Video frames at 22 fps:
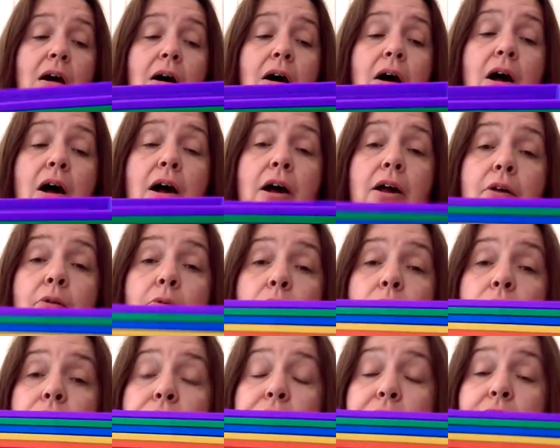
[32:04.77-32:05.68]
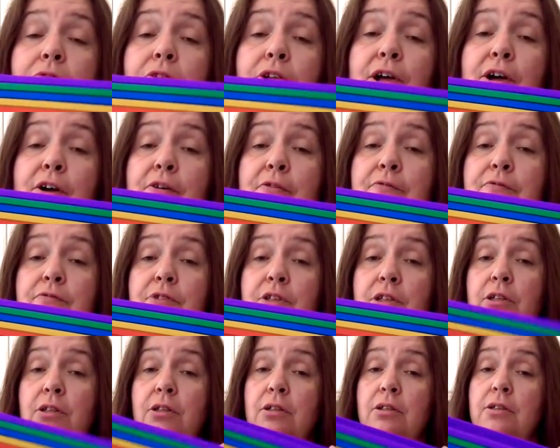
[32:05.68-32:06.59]
I would have loved
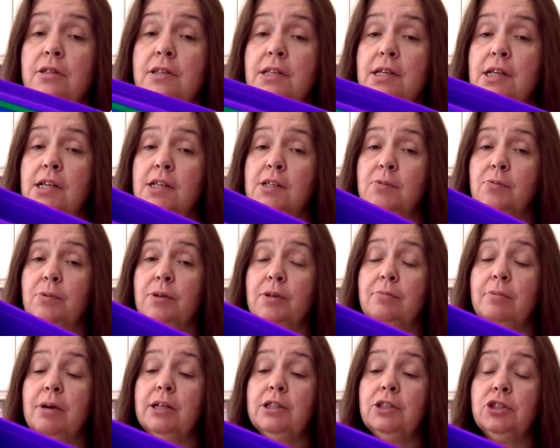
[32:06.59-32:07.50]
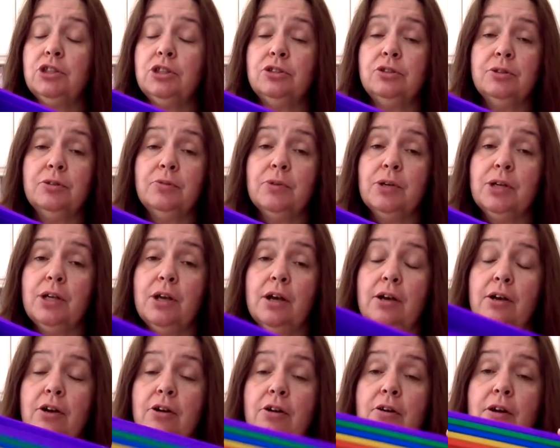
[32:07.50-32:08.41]
these when my children were
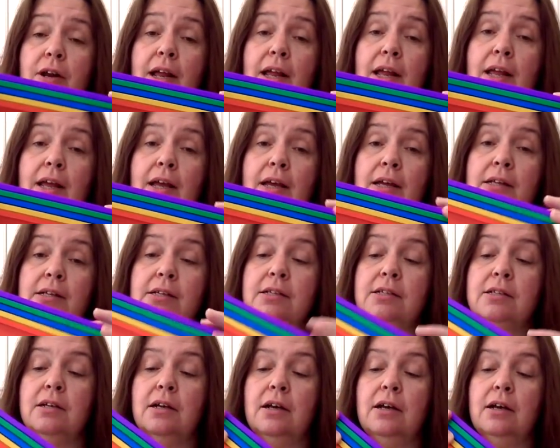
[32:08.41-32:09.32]
younger, and